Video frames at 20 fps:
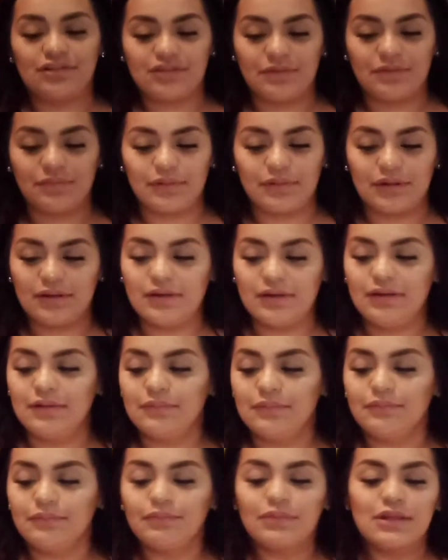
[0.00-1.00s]
or something.
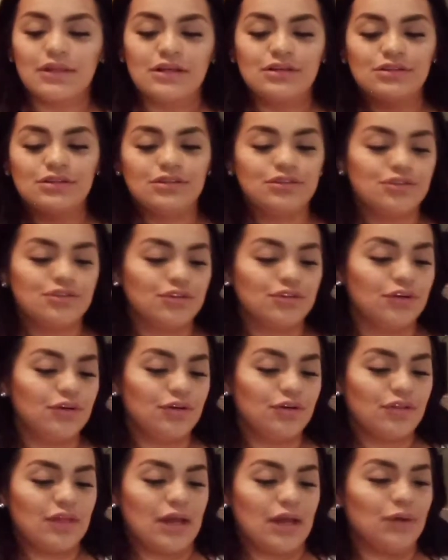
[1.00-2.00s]

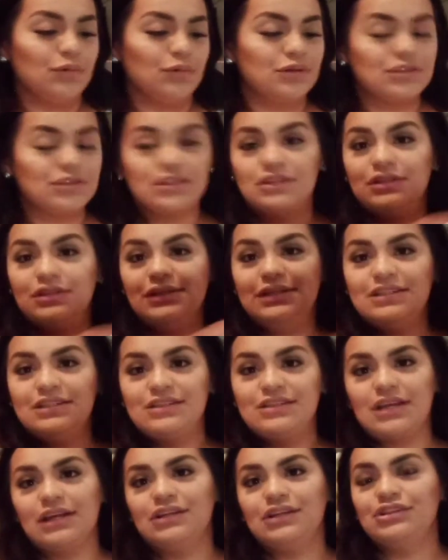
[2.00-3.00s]
So that was the
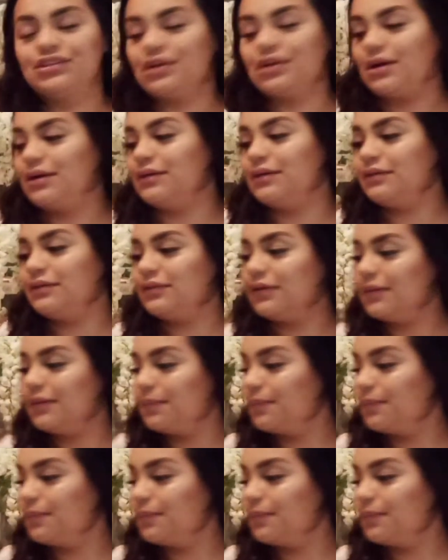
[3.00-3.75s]
second shirt.